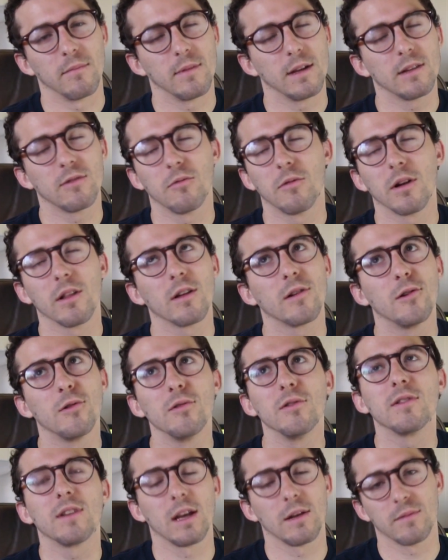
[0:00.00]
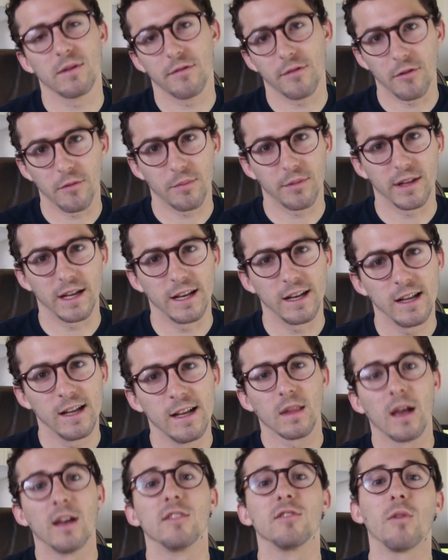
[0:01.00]
It's one of the coolest games I've ever played.
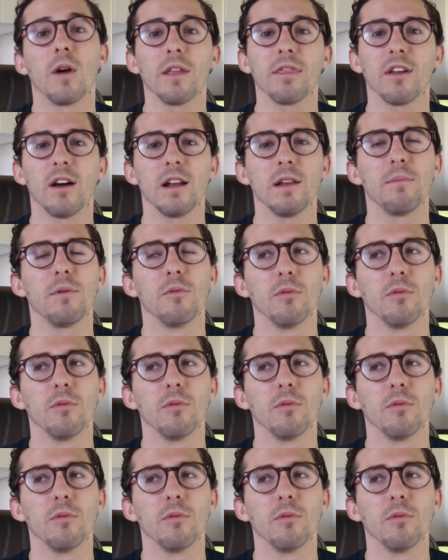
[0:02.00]
So I thought it'd be